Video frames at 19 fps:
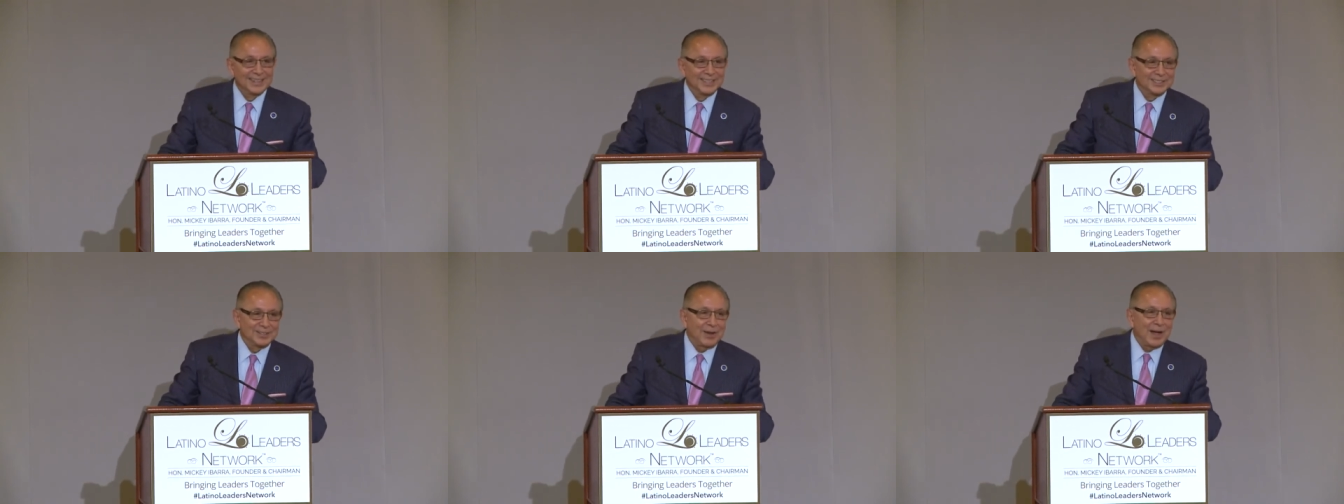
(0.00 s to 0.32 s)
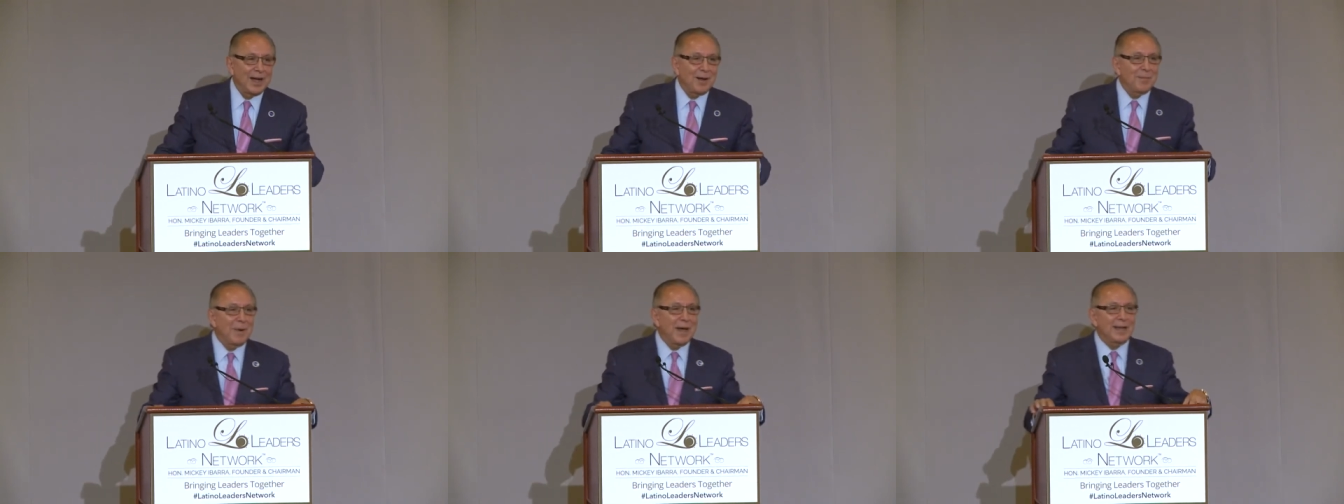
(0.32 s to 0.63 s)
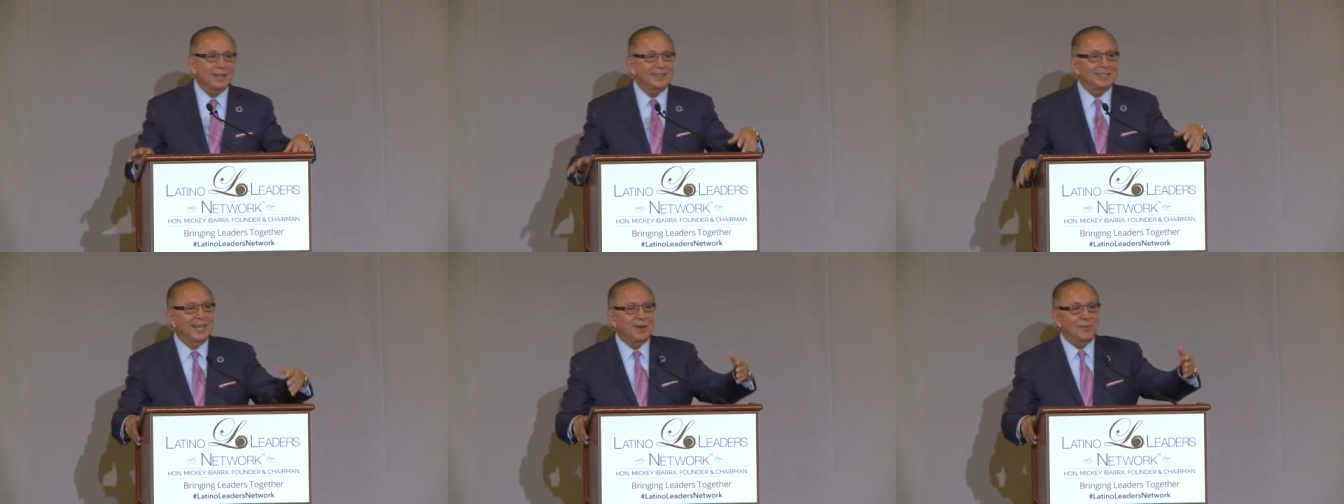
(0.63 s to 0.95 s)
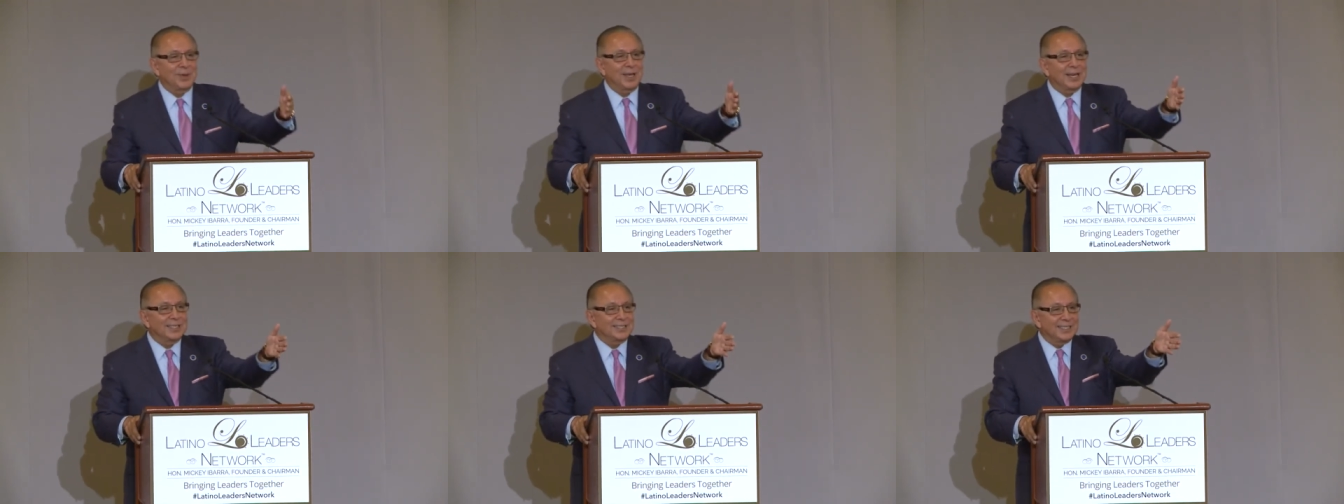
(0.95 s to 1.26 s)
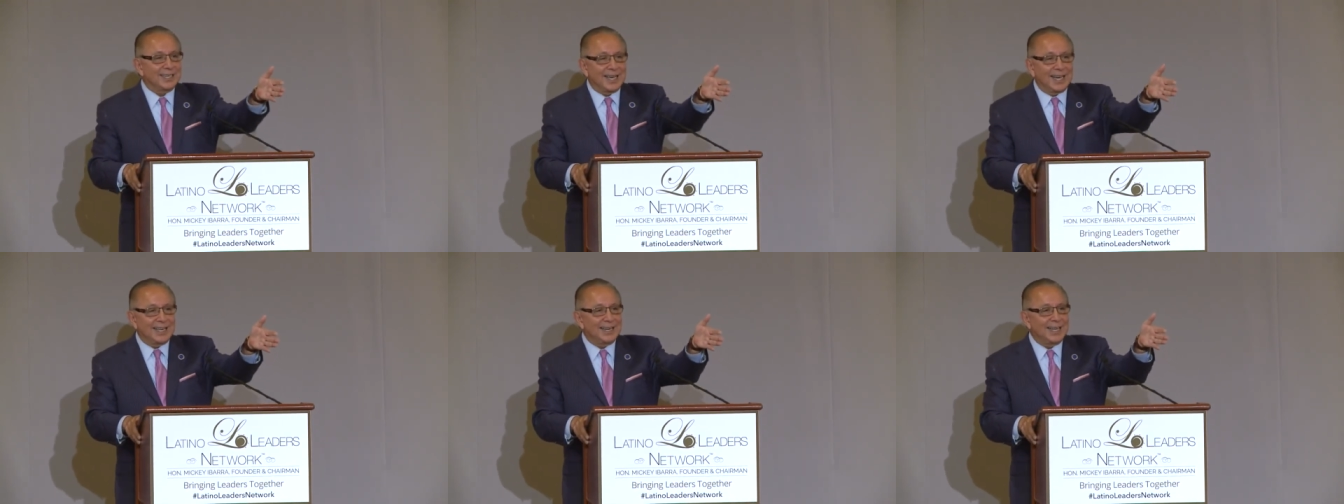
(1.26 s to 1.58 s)
So how about that? We got
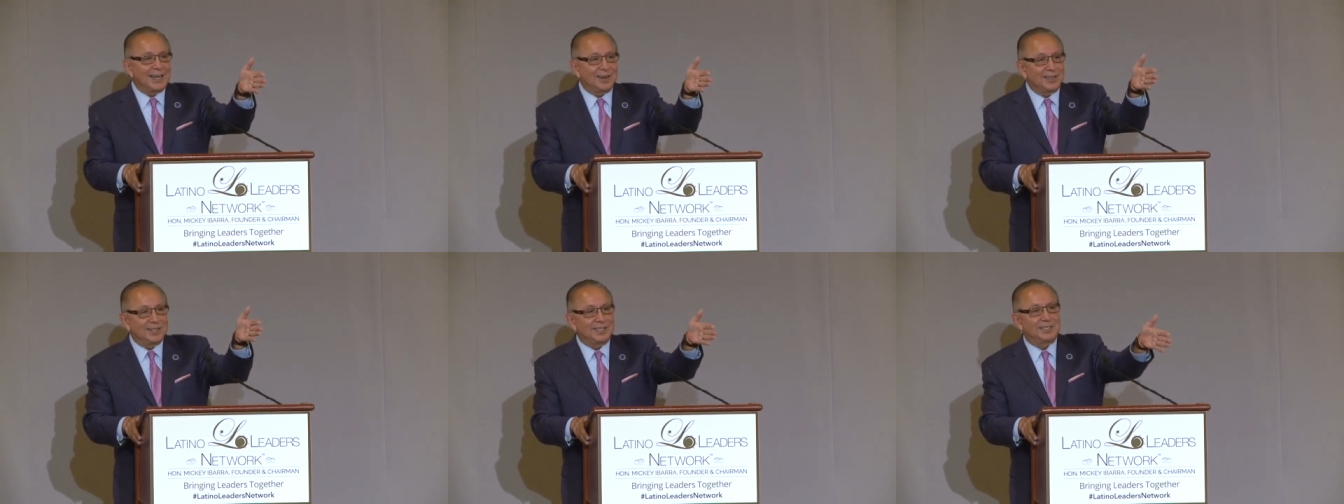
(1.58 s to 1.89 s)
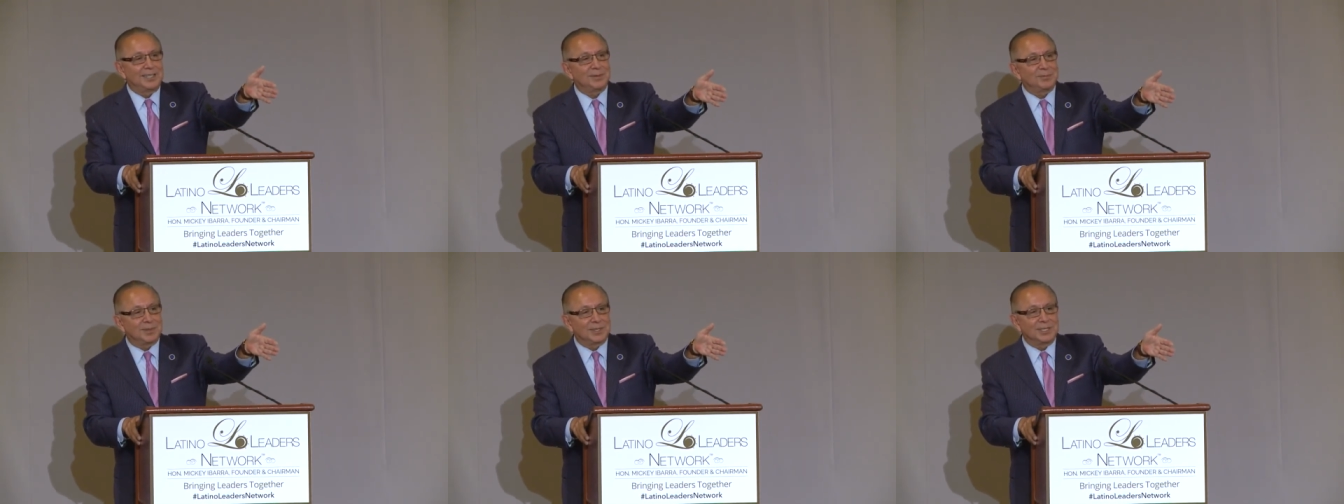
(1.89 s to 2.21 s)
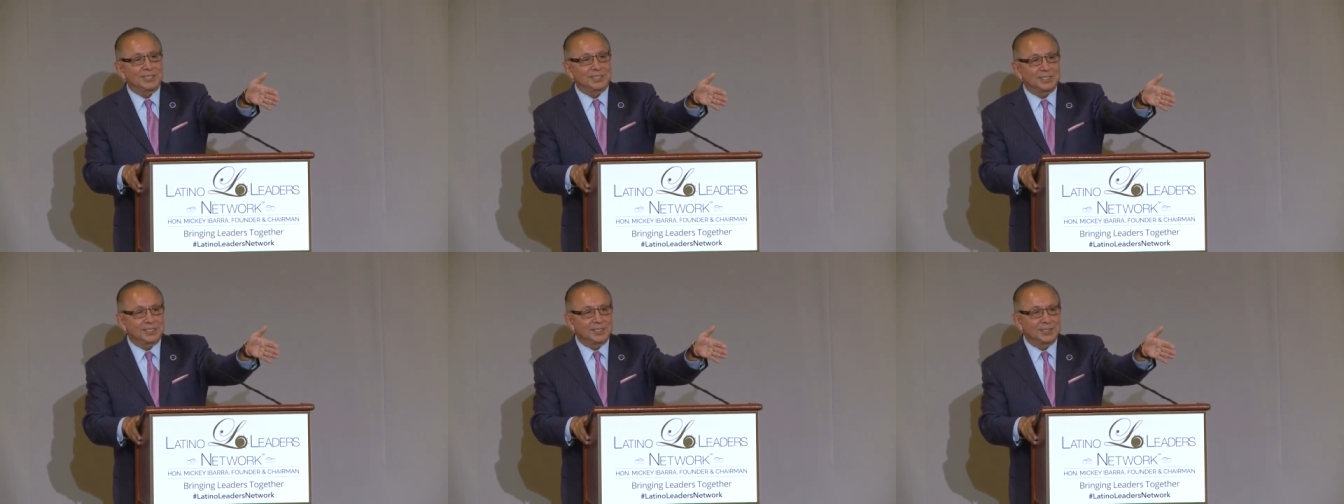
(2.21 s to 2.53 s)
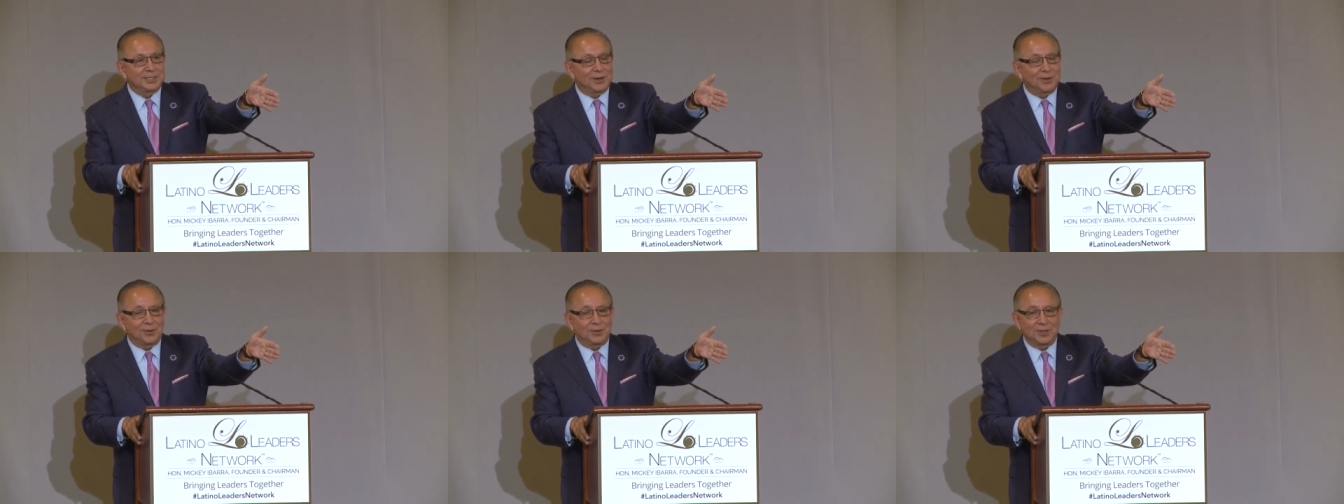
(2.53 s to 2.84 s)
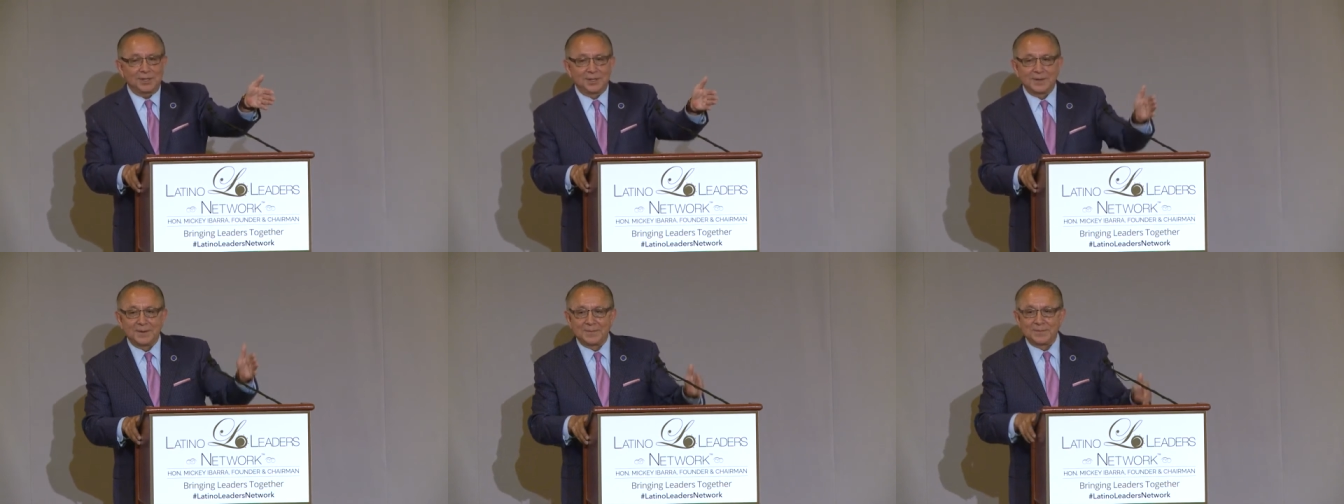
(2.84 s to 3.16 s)
the guy down in the demolition
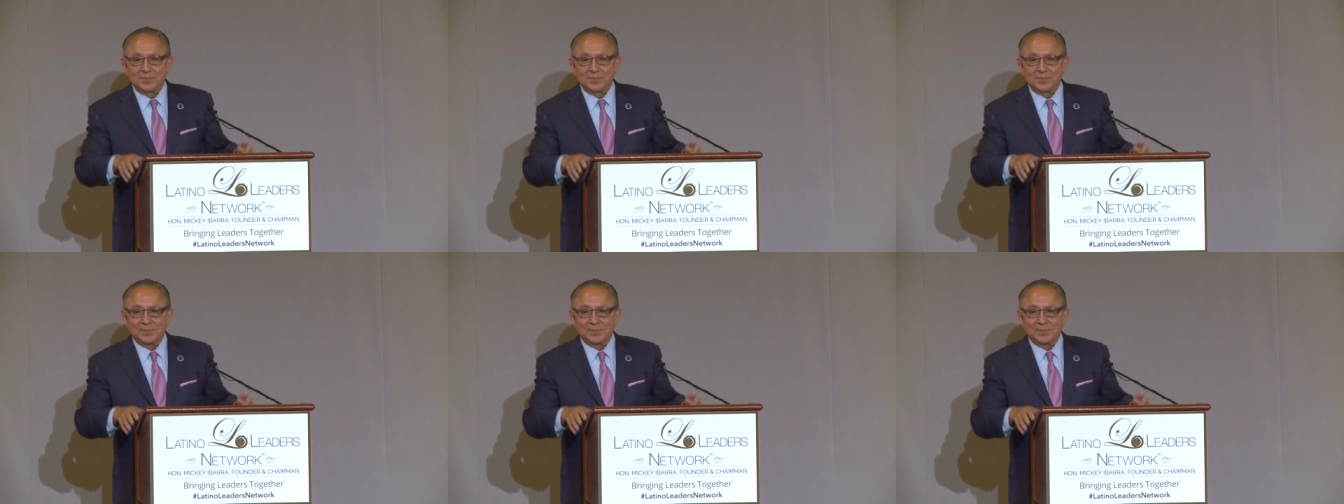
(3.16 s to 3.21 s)
hole,